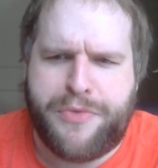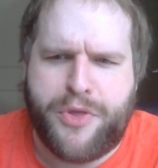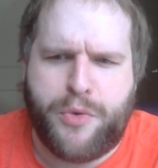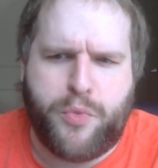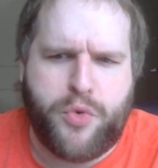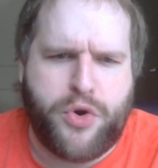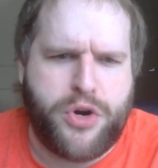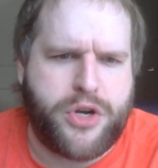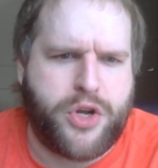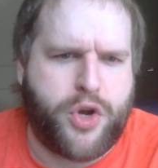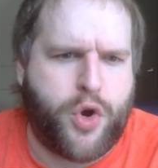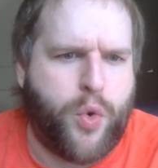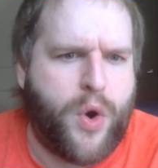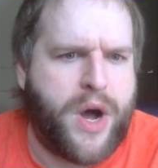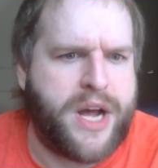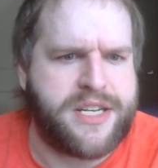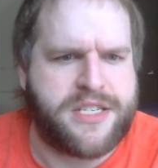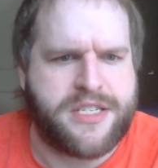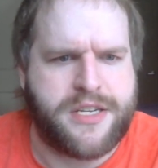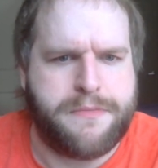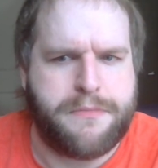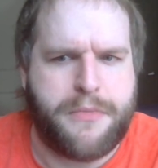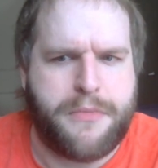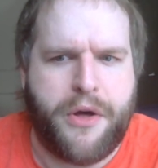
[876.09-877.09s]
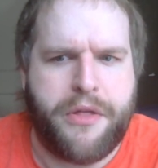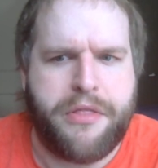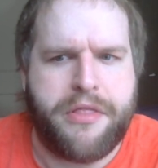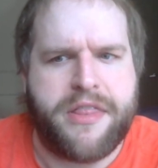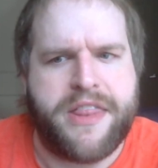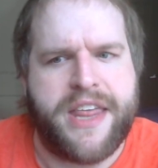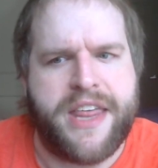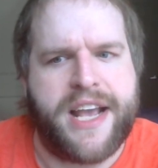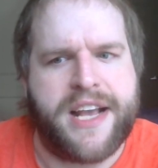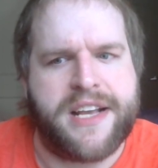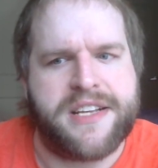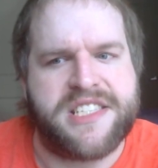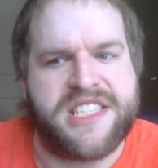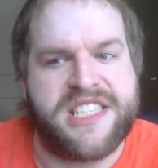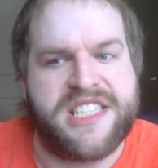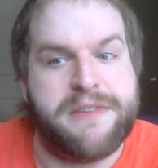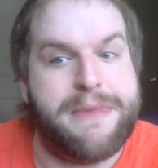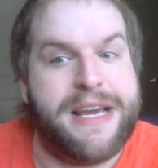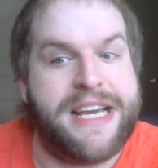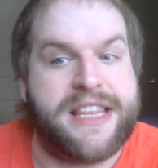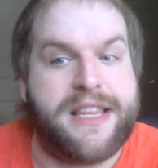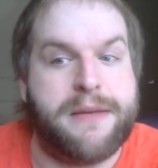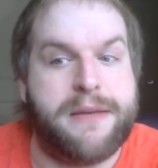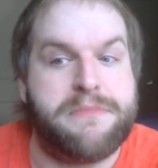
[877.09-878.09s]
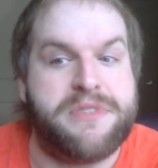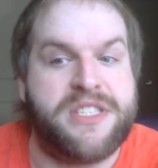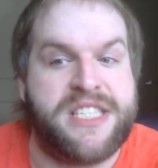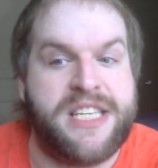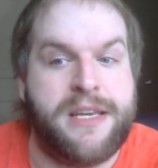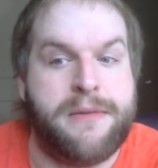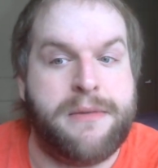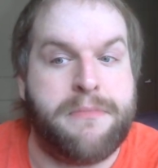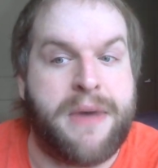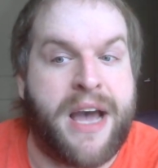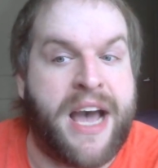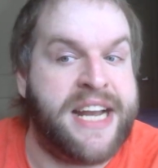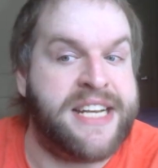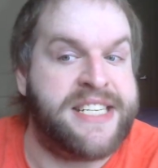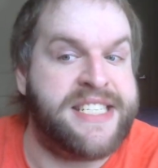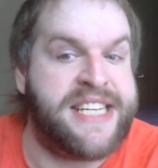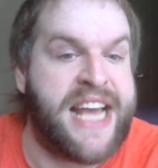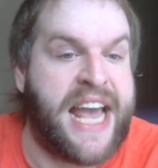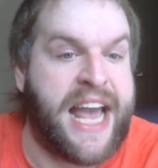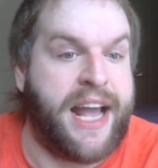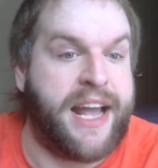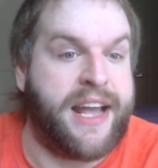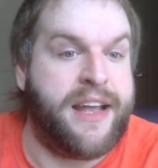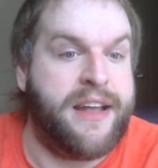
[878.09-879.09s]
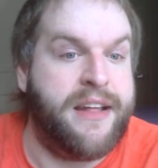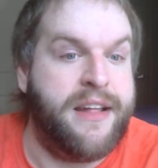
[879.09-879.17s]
the word quantum on things to make them seem high tech.